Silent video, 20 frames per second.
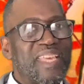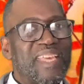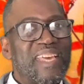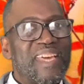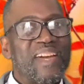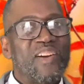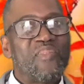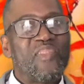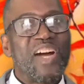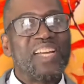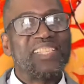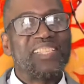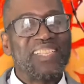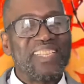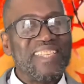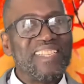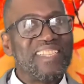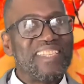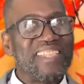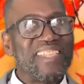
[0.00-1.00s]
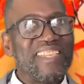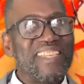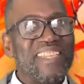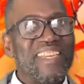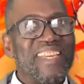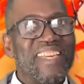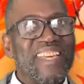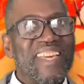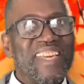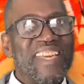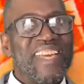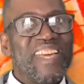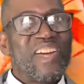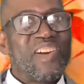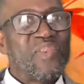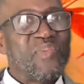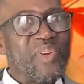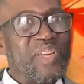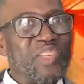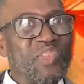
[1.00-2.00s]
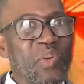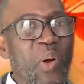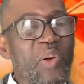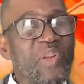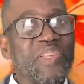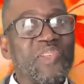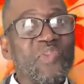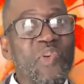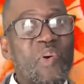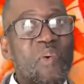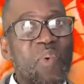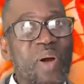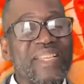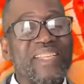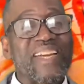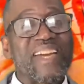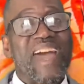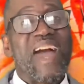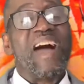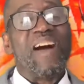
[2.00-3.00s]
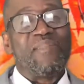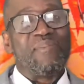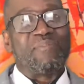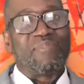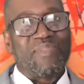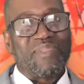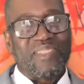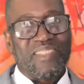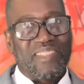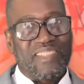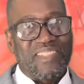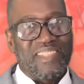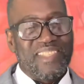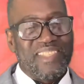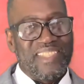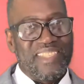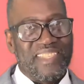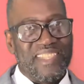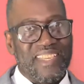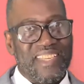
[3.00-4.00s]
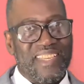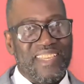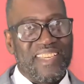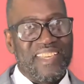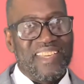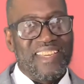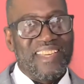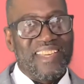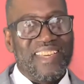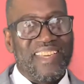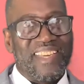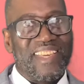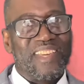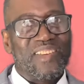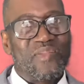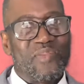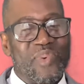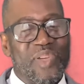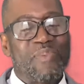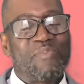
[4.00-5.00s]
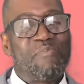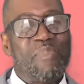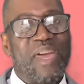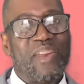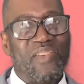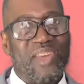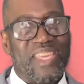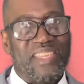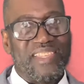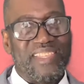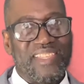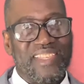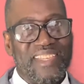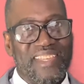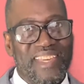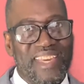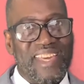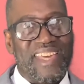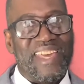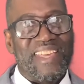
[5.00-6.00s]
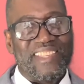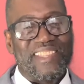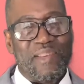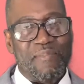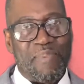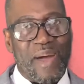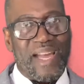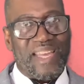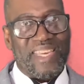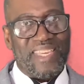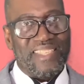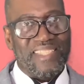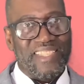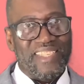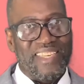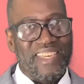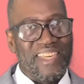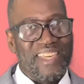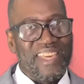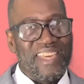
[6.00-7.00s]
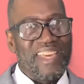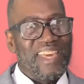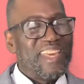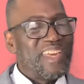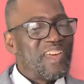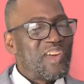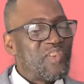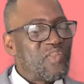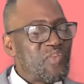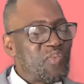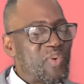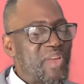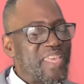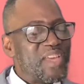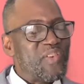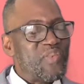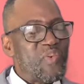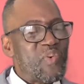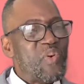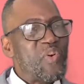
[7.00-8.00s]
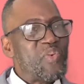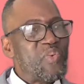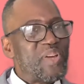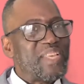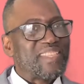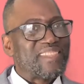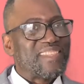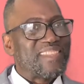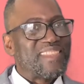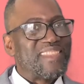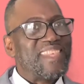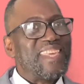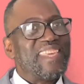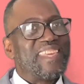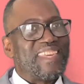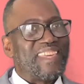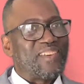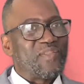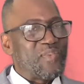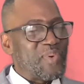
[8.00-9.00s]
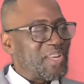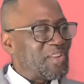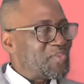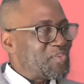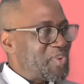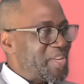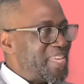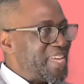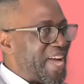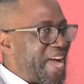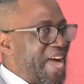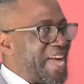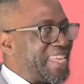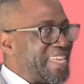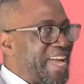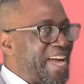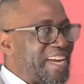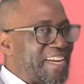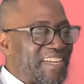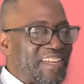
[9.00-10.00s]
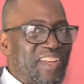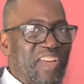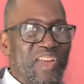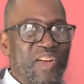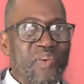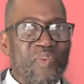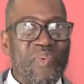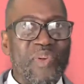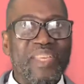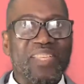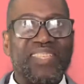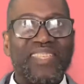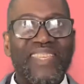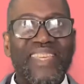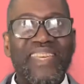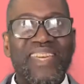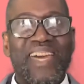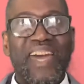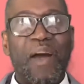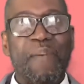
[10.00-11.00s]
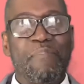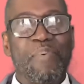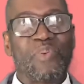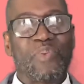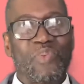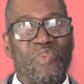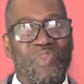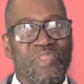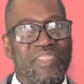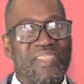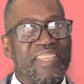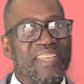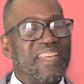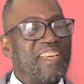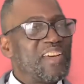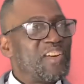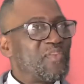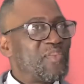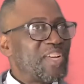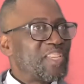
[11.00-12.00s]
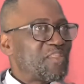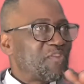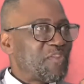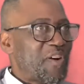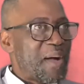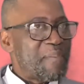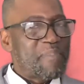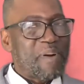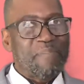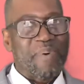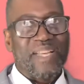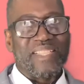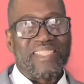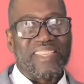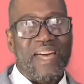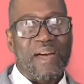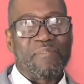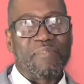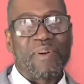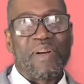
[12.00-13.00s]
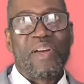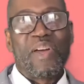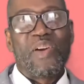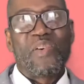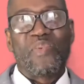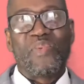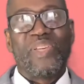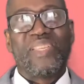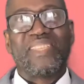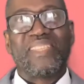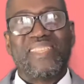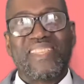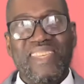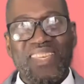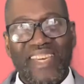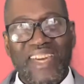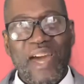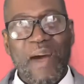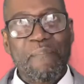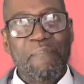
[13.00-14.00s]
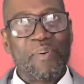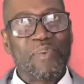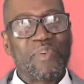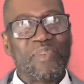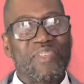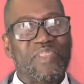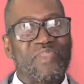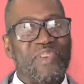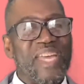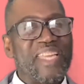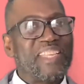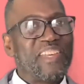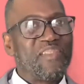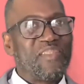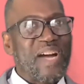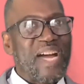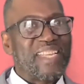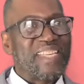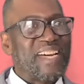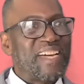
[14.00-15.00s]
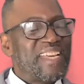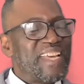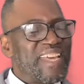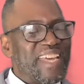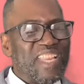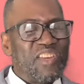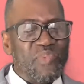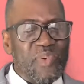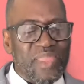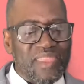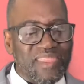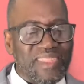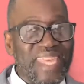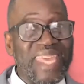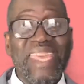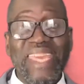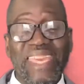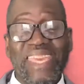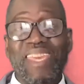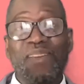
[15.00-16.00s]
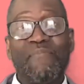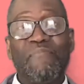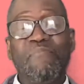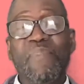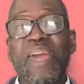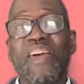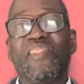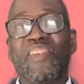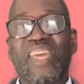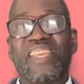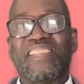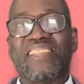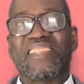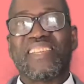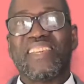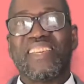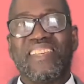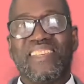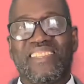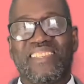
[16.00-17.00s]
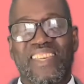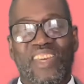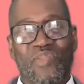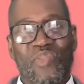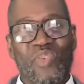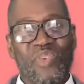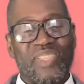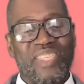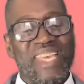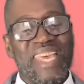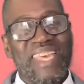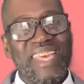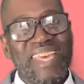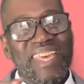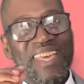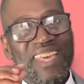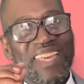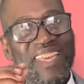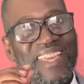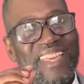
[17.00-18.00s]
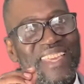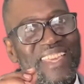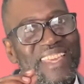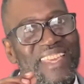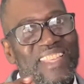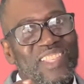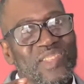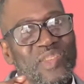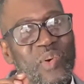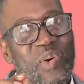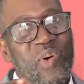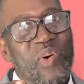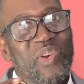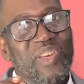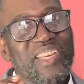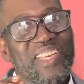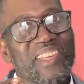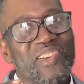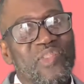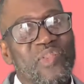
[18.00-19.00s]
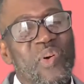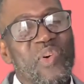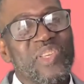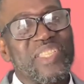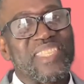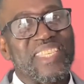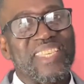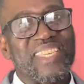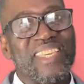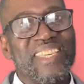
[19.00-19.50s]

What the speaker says: wazhinji, we don't know what comes with marriage as a package. We always think when we are young, we see couples wachifamba panzapa, we see couples vaine vana, and we think marriage is a rose. It's only rosy